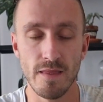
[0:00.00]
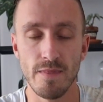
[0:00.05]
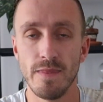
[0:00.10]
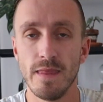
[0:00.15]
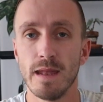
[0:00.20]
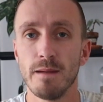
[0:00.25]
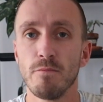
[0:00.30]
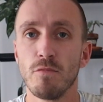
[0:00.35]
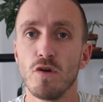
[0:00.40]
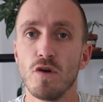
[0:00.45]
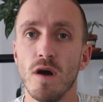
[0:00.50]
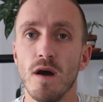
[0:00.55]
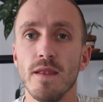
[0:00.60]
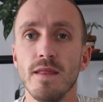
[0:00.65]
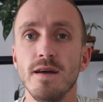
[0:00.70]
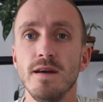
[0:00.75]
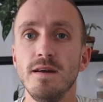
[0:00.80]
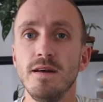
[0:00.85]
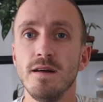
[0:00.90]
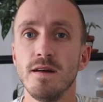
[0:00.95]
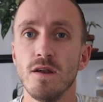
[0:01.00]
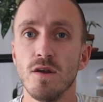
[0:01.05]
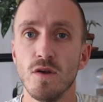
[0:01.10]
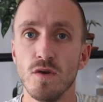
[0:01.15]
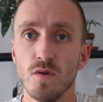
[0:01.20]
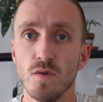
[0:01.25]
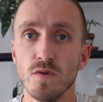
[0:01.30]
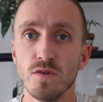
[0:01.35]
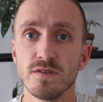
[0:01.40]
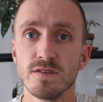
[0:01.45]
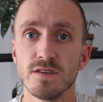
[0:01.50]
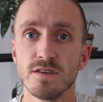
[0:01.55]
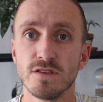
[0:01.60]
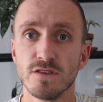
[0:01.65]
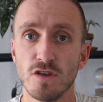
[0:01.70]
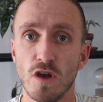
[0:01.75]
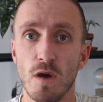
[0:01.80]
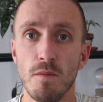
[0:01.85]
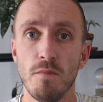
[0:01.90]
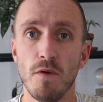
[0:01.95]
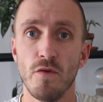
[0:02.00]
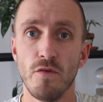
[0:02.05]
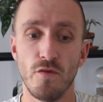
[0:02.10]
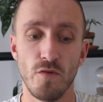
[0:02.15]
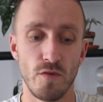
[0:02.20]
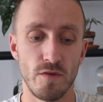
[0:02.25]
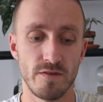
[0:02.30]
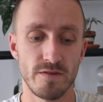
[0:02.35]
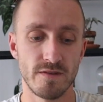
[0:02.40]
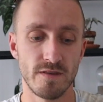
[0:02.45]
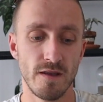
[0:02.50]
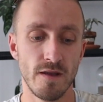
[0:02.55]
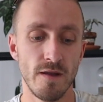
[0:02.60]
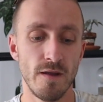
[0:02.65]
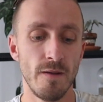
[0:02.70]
that I'm gonna lose some roots.